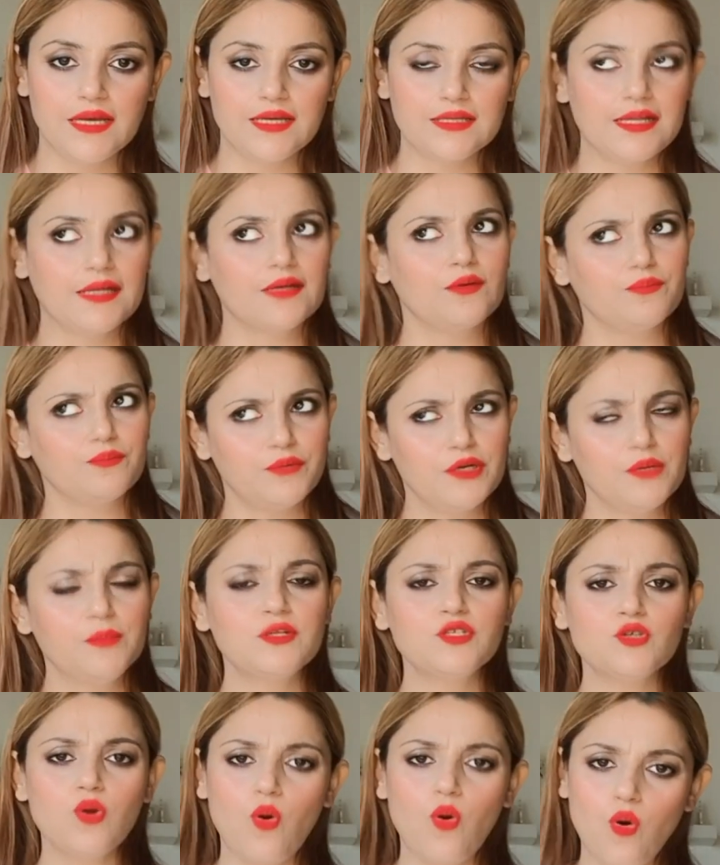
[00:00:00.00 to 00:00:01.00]
like pretty much
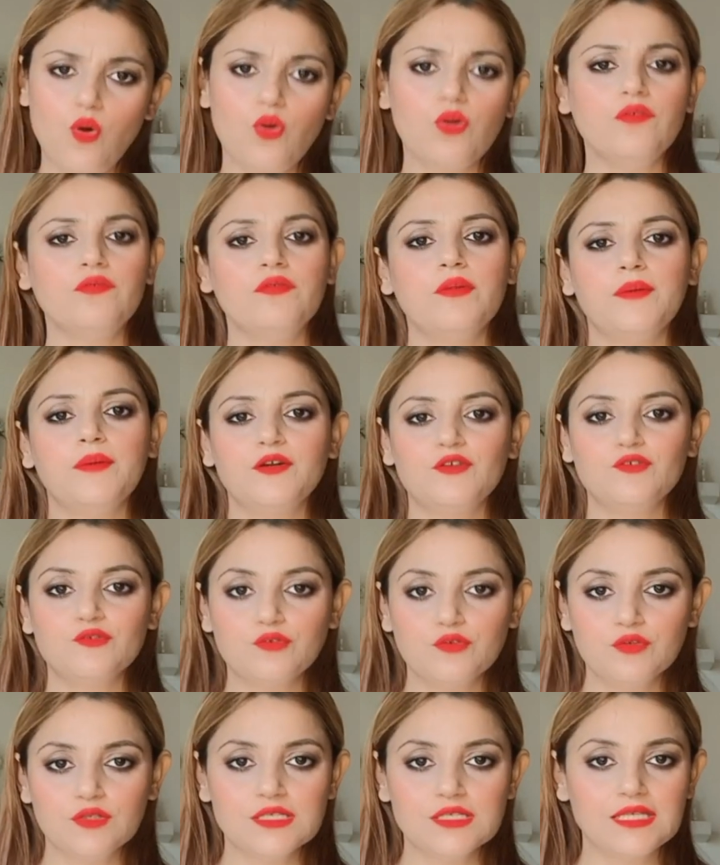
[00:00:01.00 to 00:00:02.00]
all of them are true to
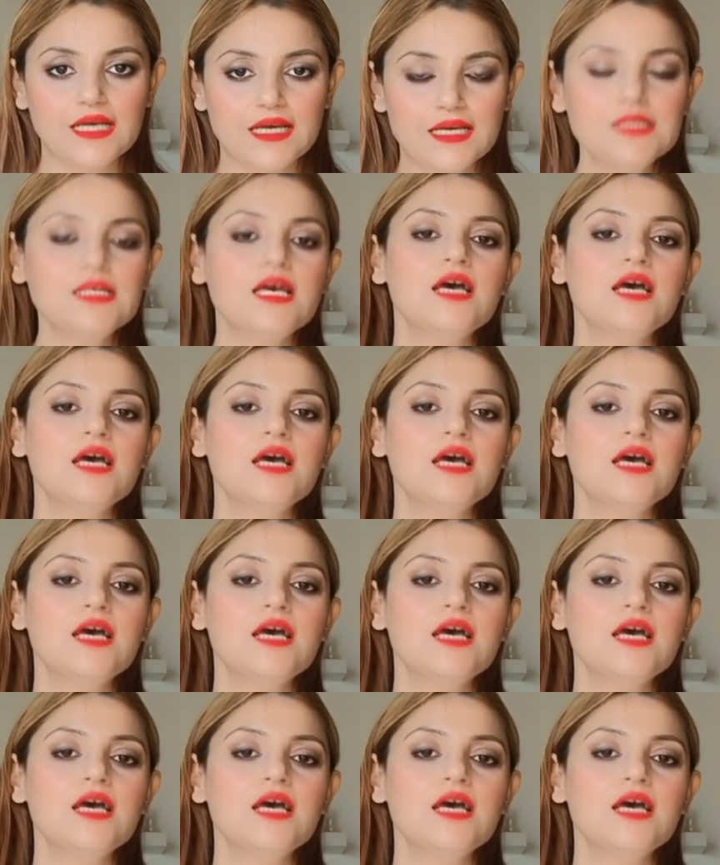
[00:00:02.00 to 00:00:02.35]
the size.